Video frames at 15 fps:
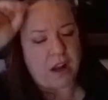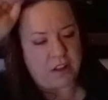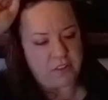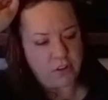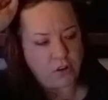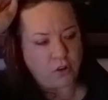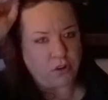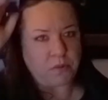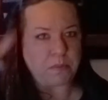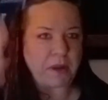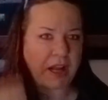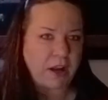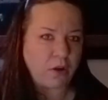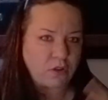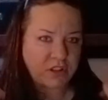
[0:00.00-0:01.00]
either go to
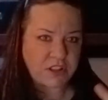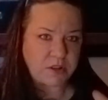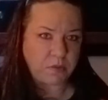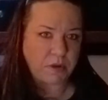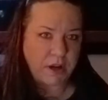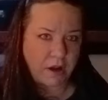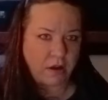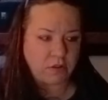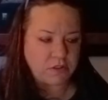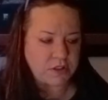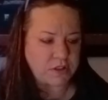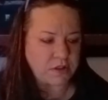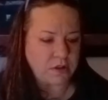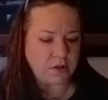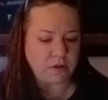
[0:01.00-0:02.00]
me or someone
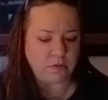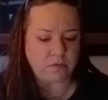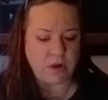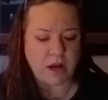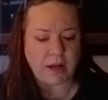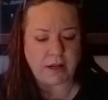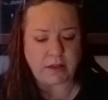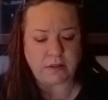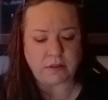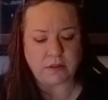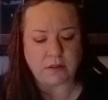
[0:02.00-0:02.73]
else, right?